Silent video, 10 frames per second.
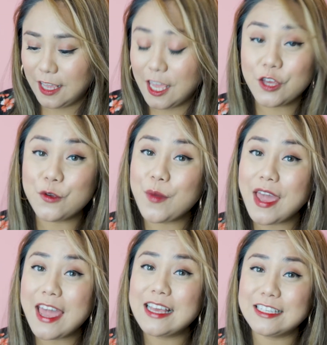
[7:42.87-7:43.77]
Either
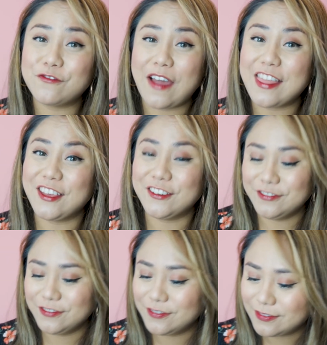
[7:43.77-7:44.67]
way is fine though.
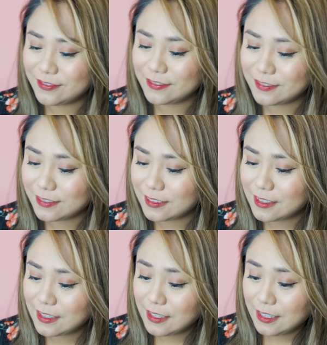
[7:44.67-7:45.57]

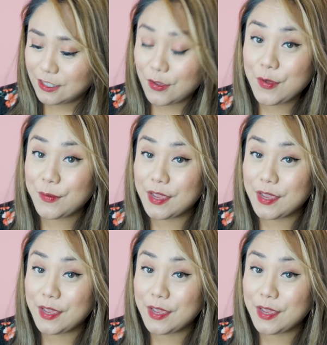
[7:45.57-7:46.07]
So here we